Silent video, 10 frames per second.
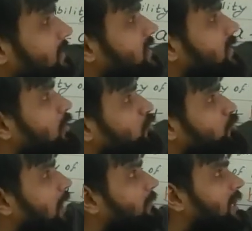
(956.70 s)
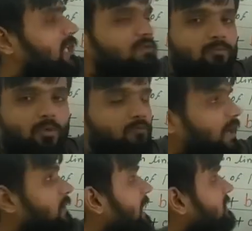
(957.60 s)
cap is equal to 12 minus
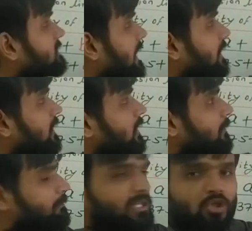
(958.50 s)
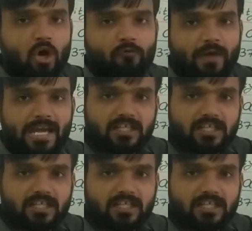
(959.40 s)
1.5x, mean of